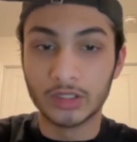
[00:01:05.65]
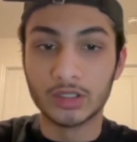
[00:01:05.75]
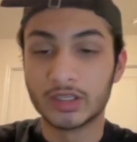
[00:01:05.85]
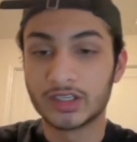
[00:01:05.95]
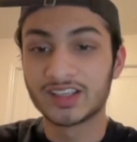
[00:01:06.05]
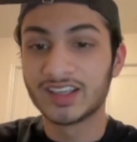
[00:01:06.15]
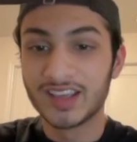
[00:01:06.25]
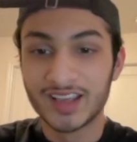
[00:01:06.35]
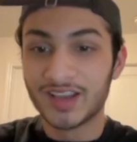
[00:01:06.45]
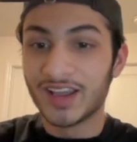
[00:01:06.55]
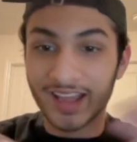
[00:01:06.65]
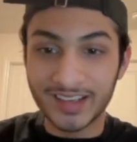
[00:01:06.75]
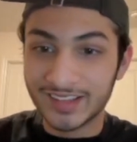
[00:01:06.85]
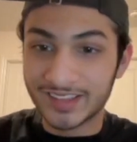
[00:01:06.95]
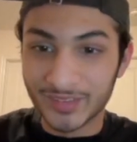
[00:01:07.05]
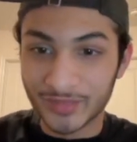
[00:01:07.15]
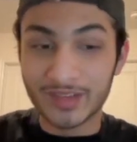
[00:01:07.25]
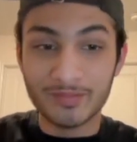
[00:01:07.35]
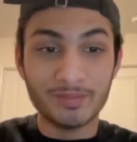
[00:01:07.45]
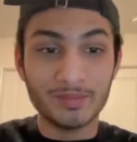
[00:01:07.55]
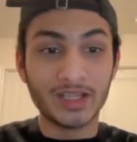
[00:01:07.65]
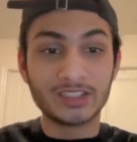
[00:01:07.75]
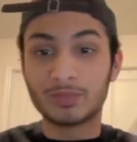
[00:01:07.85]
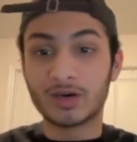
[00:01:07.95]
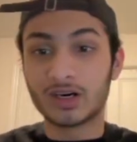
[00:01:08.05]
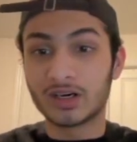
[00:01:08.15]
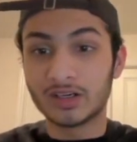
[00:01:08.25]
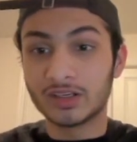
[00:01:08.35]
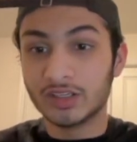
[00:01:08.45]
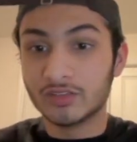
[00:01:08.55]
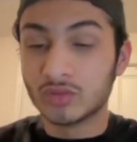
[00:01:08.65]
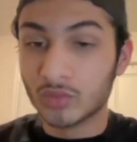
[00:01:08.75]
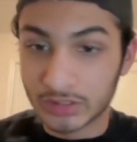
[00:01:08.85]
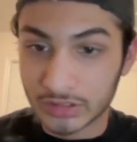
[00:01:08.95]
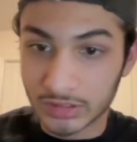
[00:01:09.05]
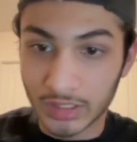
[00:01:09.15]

Like anything, right? Med spa influencers.